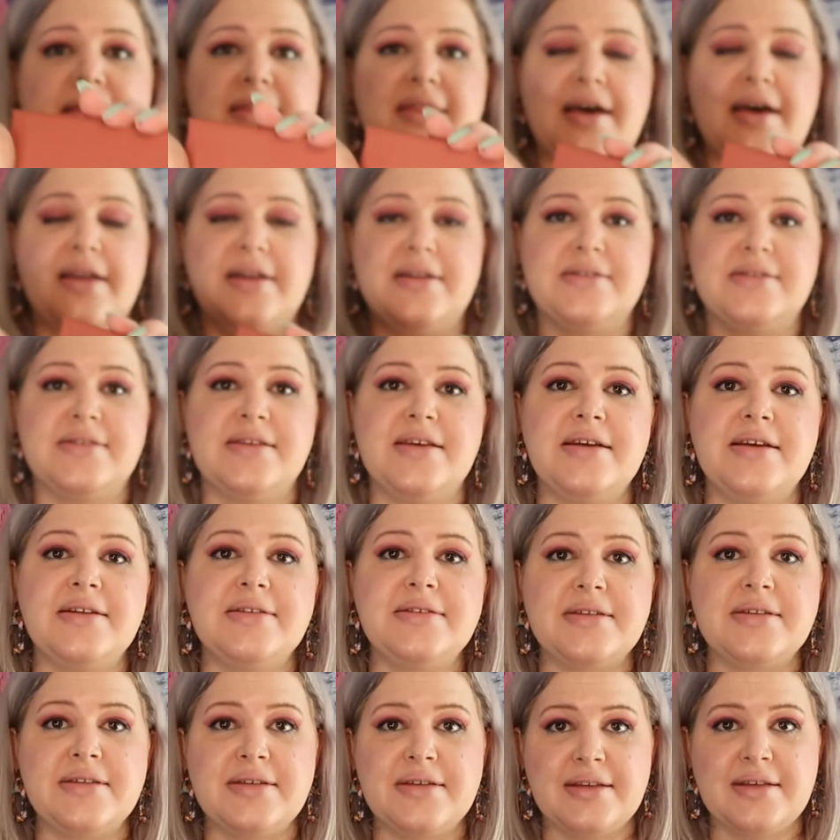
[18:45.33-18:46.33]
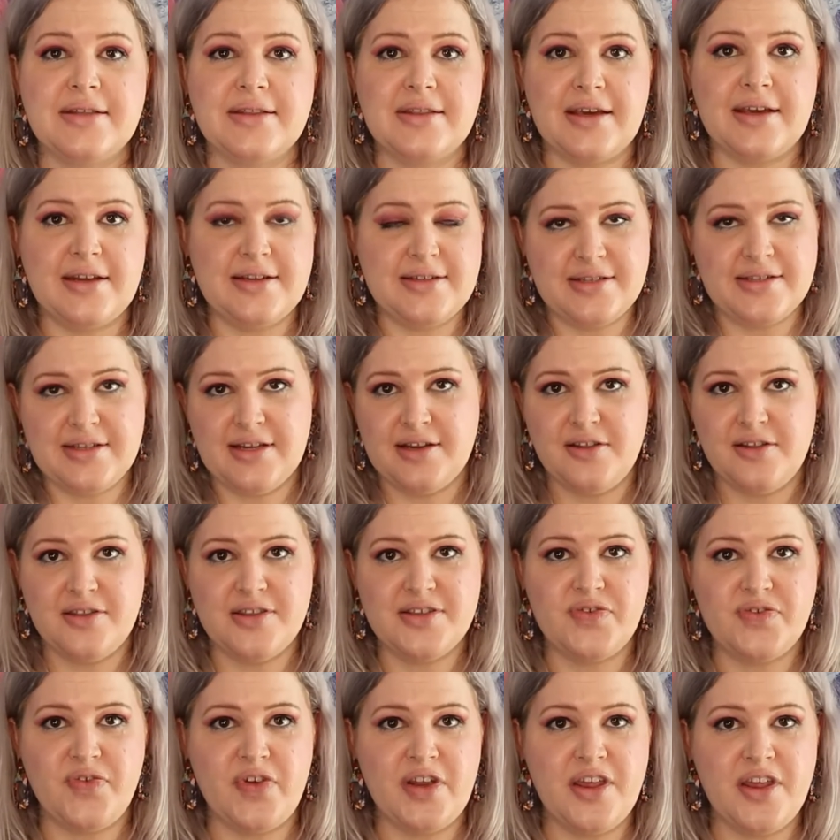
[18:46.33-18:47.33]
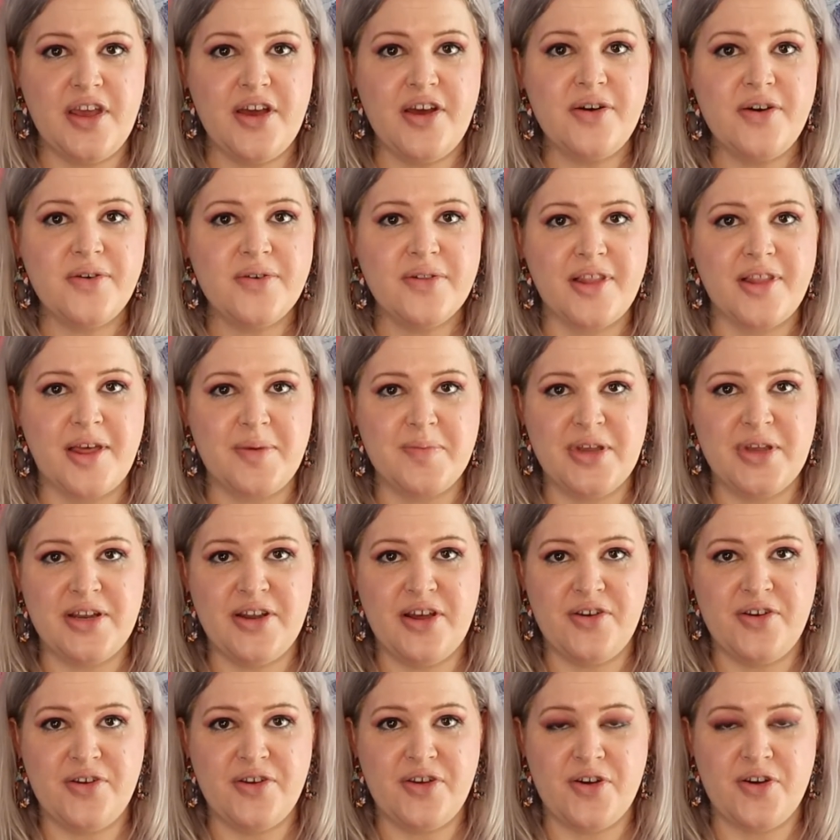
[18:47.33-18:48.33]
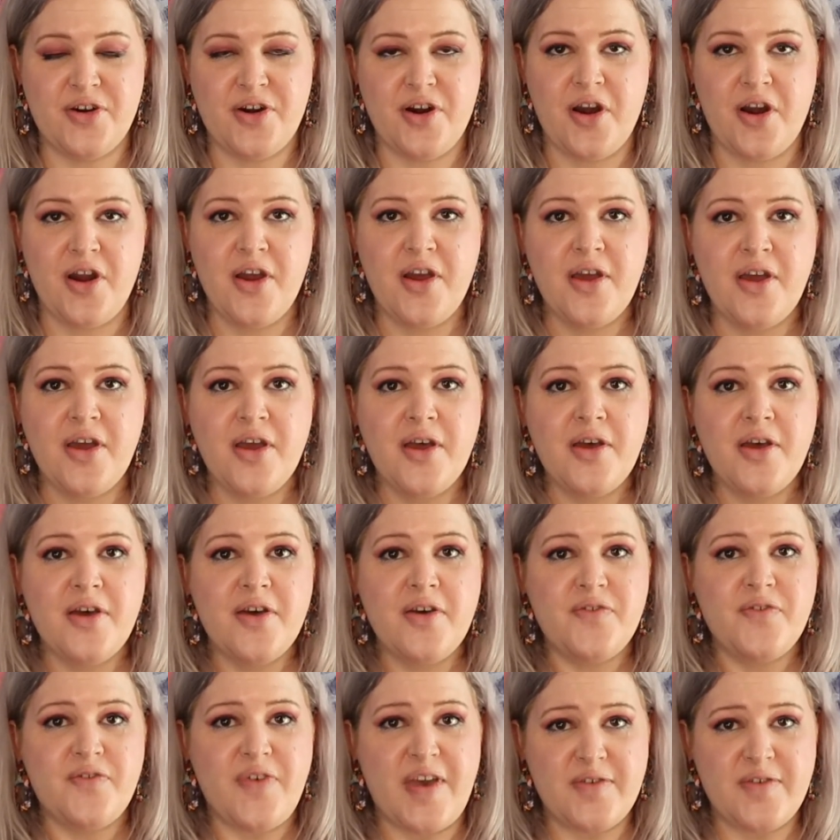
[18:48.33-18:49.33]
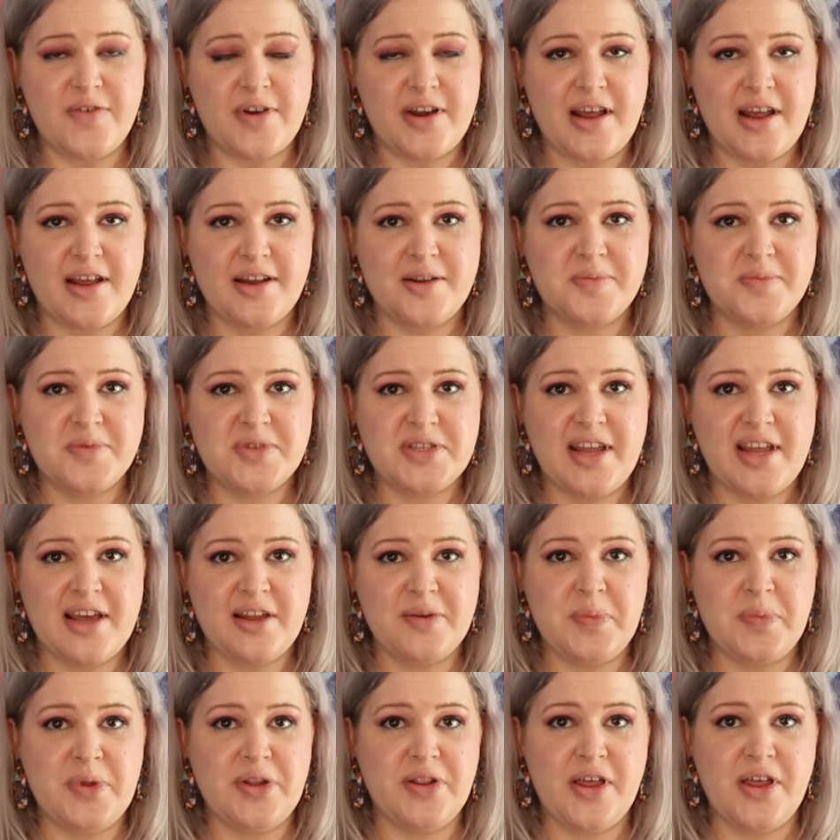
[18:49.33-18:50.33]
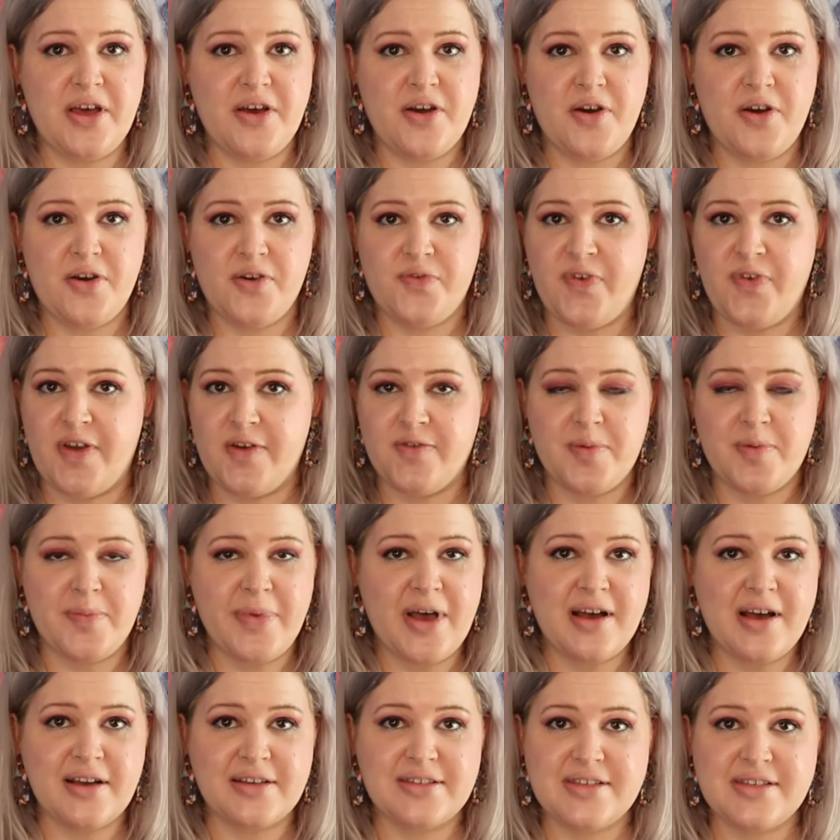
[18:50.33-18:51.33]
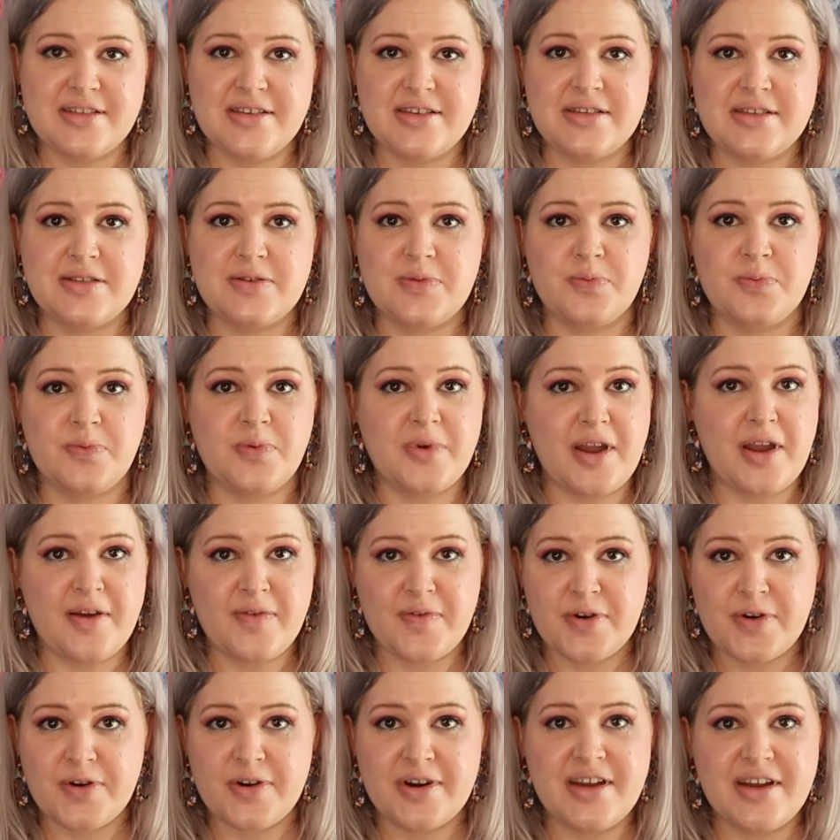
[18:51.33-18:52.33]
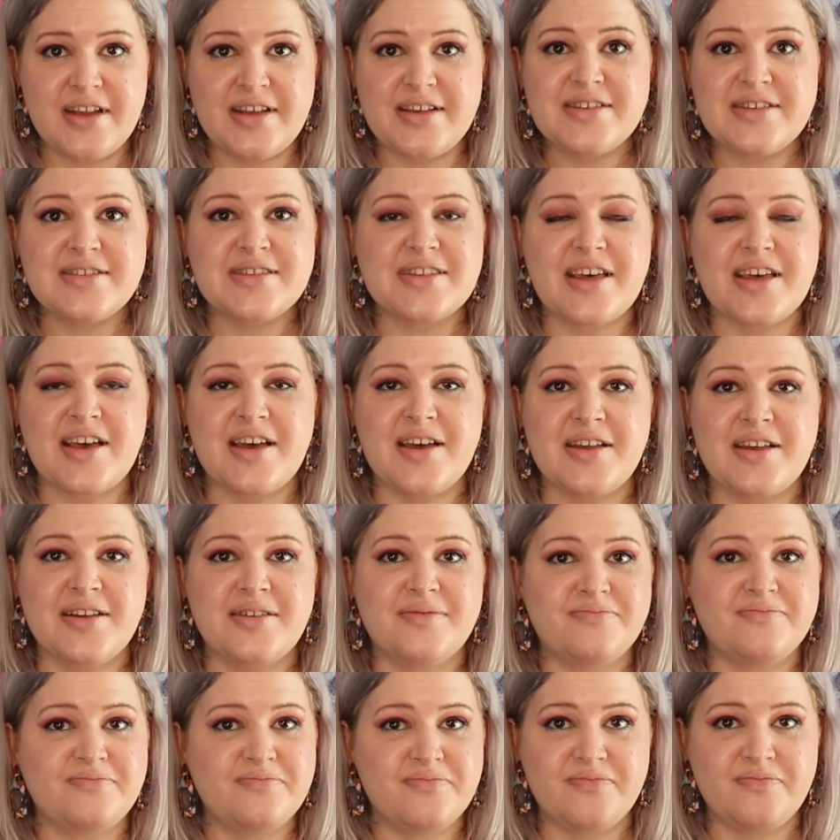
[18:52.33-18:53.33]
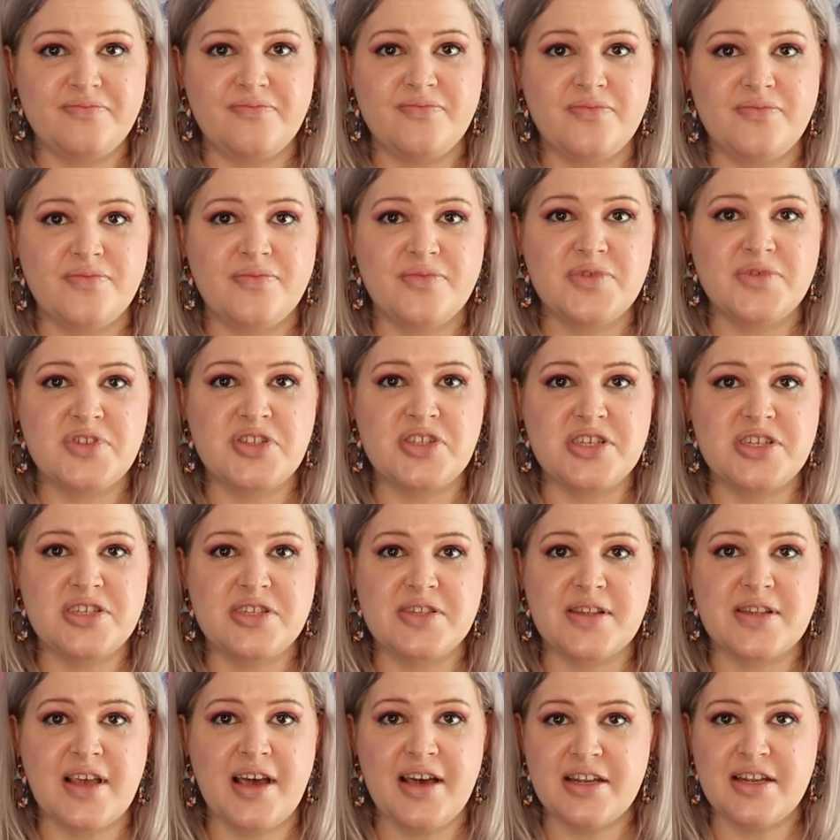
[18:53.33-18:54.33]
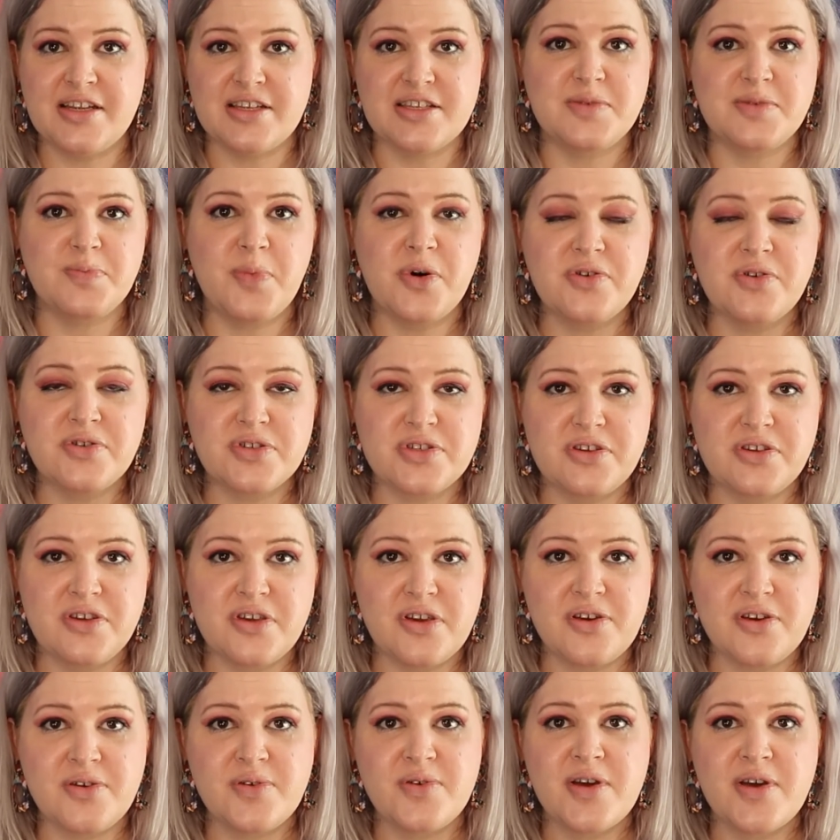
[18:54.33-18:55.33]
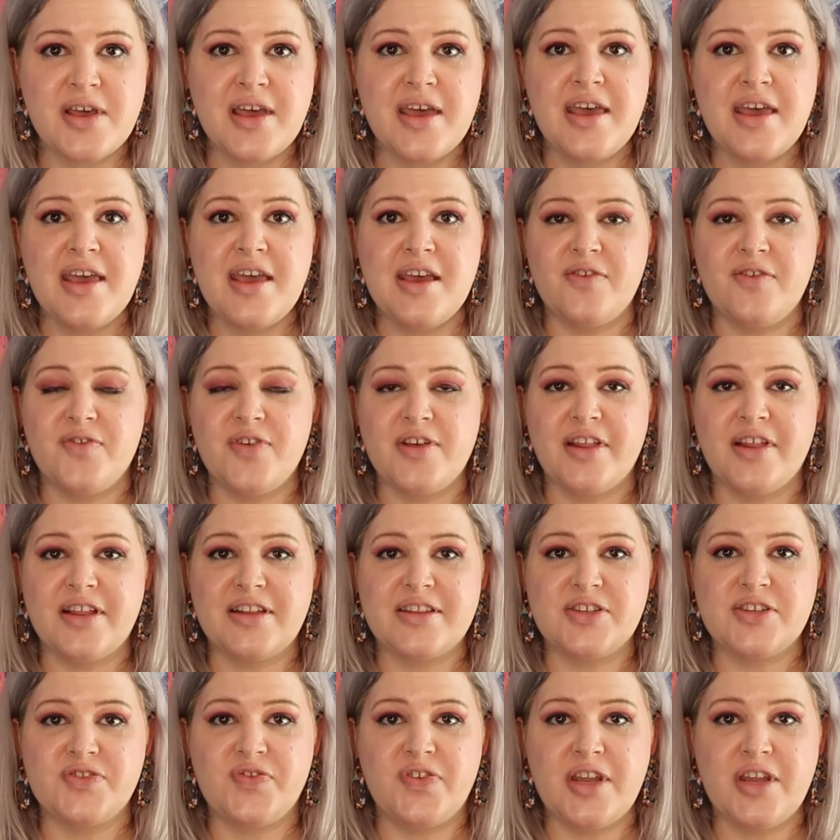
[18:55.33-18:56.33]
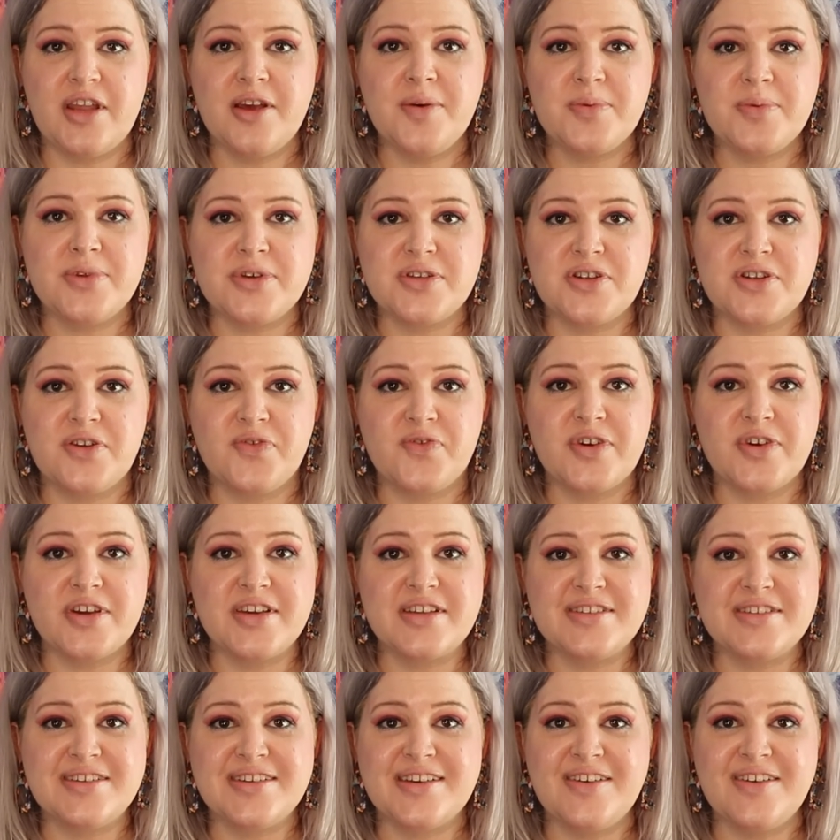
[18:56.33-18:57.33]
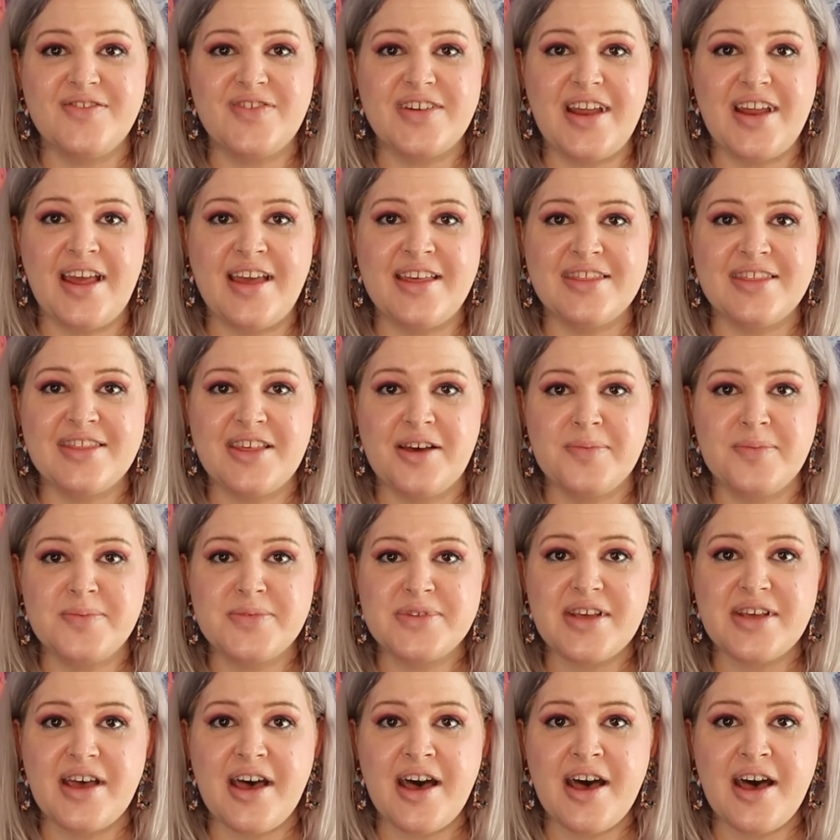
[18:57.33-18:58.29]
that is it. That is it of this video. Let me know your favorite items down below, favorite boxes, whatever it is that just kind of spoke to you. If you like this video, please don't forget to give it a thumbs